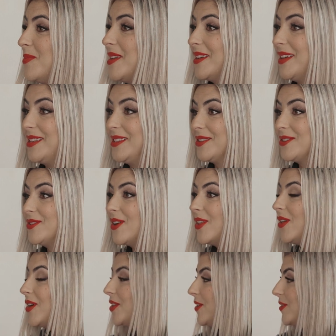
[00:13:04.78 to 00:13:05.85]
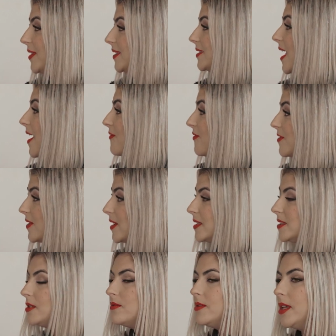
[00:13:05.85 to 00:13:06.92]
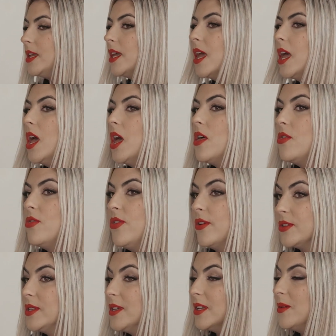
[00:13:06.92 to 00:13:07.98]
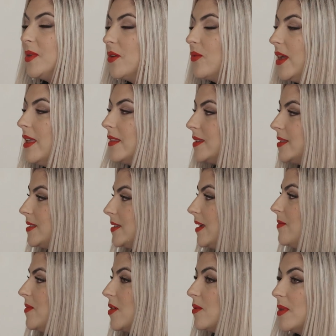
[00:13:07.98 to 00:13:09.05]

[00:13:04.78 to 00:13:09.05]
because there's not a lot of units, everything is unique, there's gonna be a wait list to come here